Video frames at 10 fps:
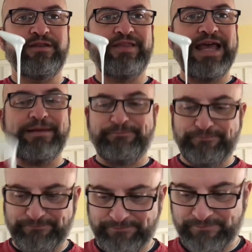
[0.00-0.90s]
that,
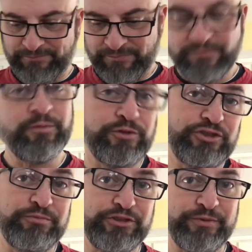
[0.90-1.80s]

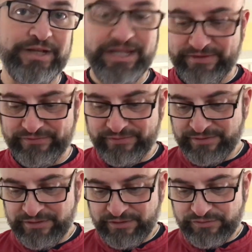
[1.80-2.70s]
which is what you want to have.
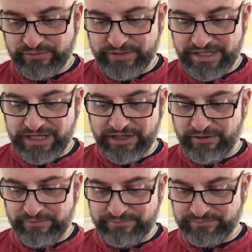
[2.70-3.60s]
So
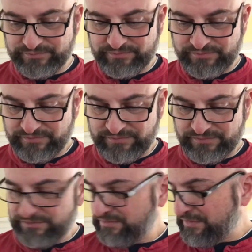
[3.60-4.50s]
now,
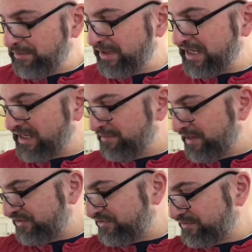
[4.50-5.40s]
I'm making a
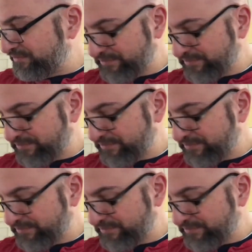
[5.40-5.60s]
mess.